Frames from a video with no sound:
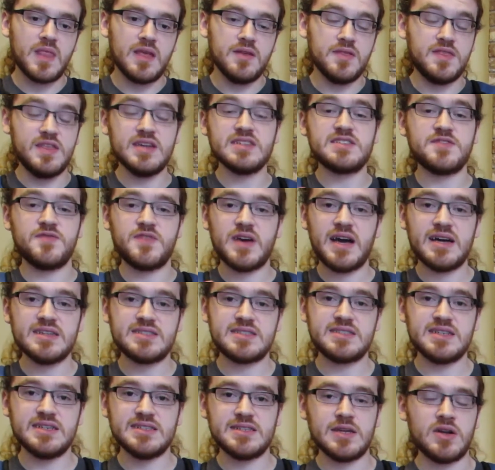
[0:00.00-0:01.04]
This
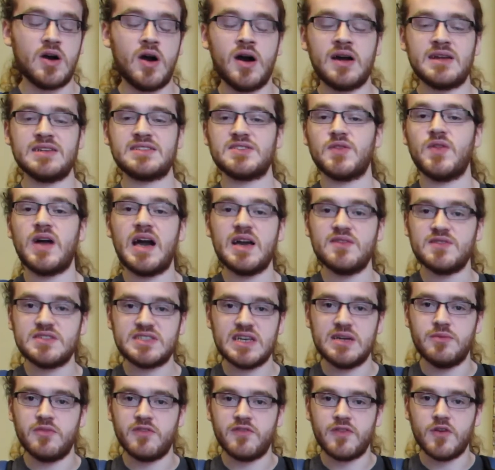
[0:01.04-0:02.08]
vest is an honest
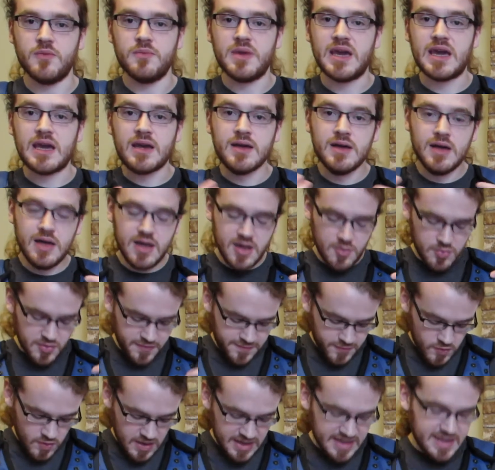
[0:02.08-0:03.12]
lifesaver for me.
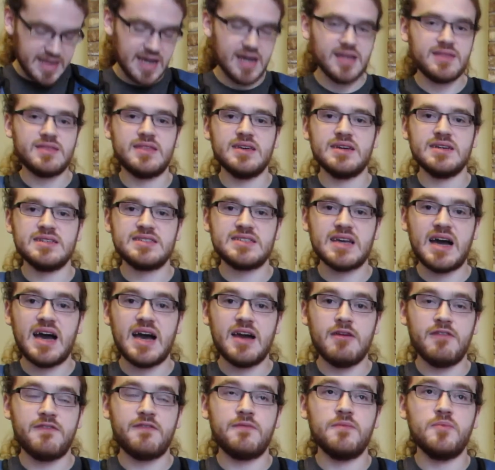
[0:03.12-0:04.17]
Before I got this,
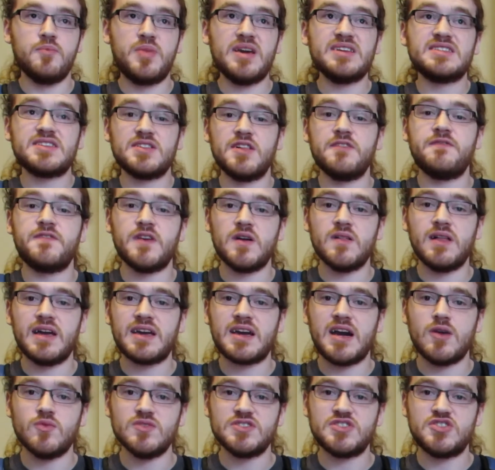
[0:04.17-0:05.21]
I basically felt
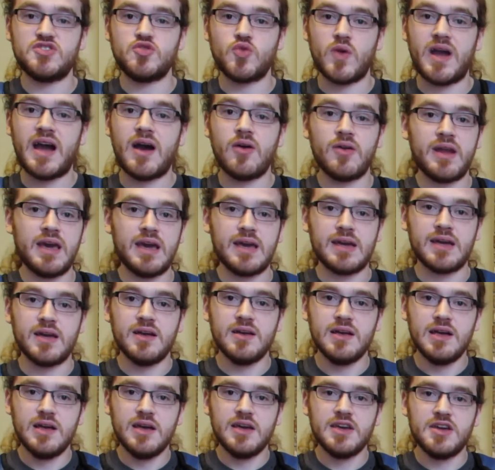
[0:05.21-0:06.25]
like I was drowning,
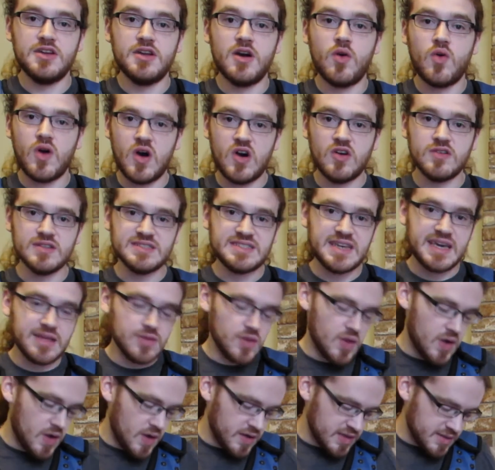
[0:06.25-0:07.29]
all day
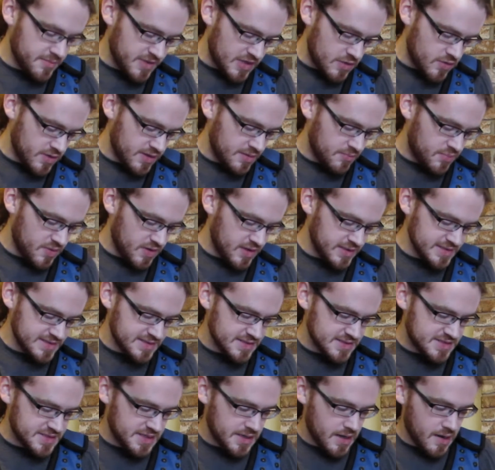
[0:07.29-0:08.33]
long. Let me go ahead and pause
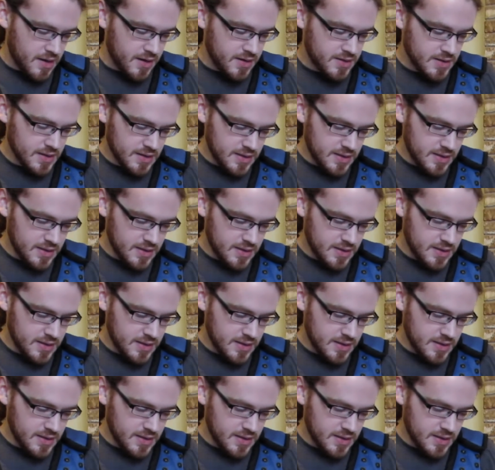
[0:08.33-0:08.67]
this here.